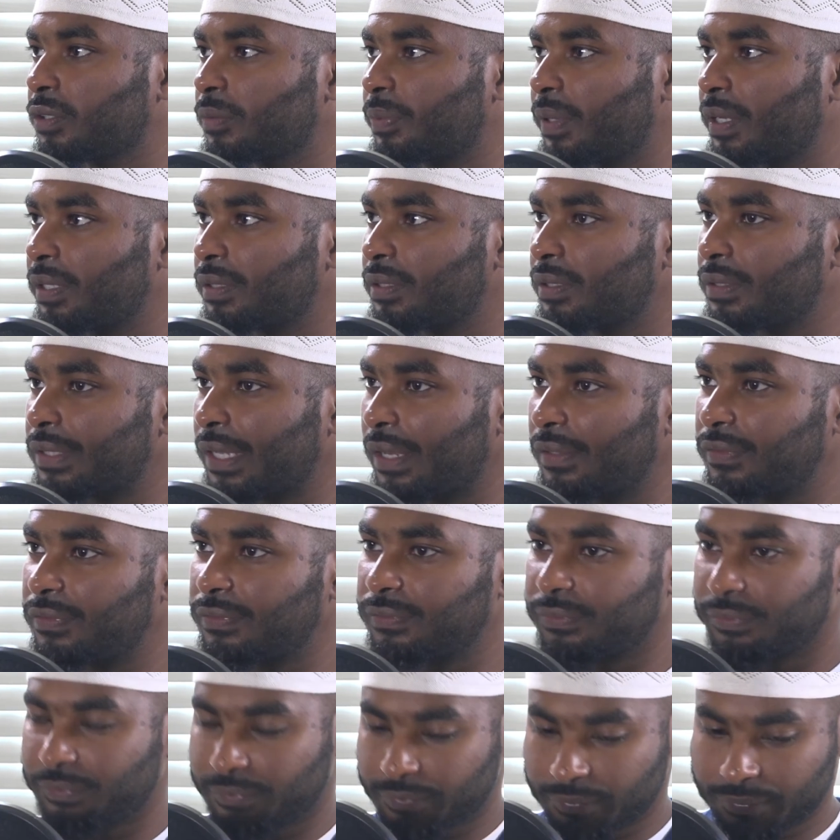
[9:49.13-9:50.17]
you praised yourself.
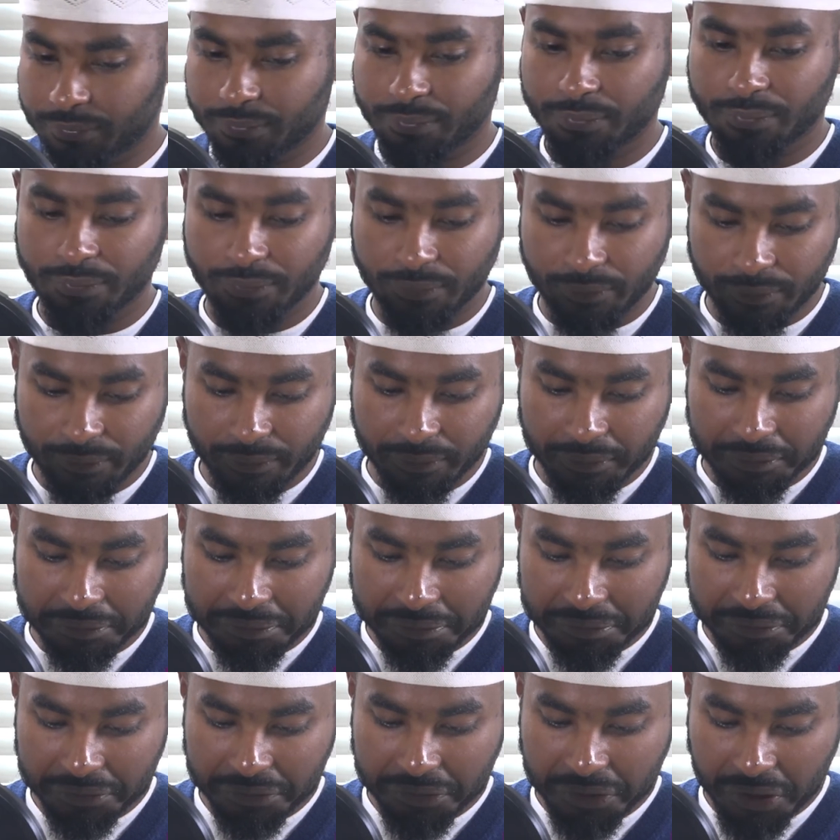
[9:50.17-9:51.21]
Yeah.
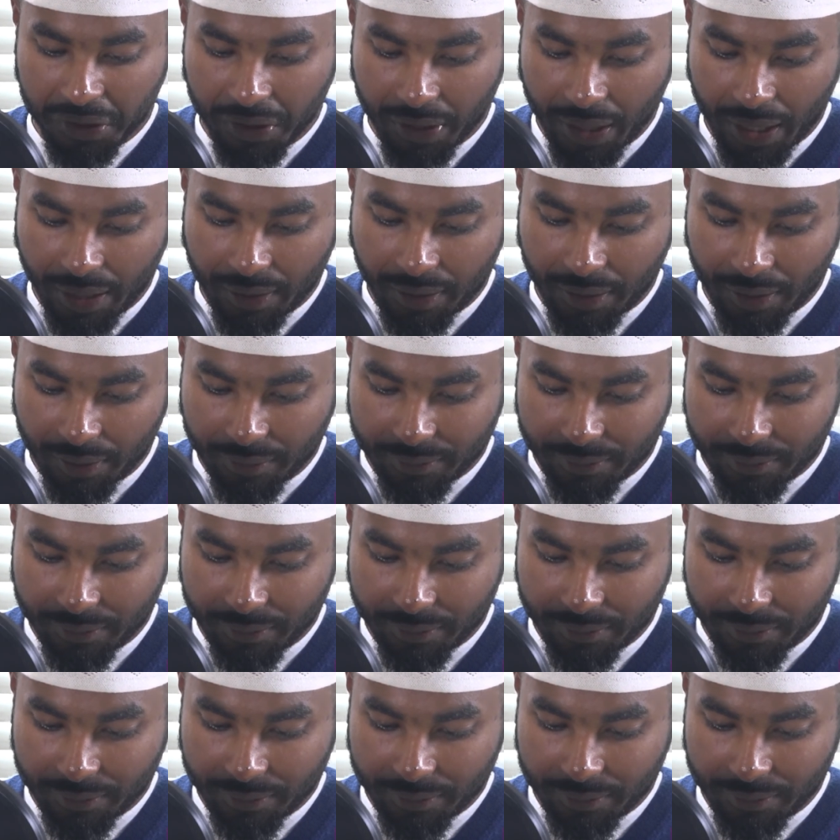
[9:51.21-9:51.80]
It's a good idea.